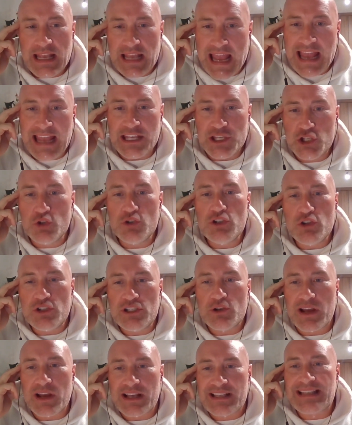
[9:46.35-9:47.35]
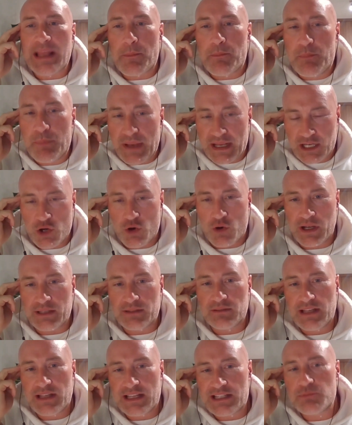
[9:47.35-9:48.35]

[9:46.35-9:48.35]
hey, you need to accept Bitcoin.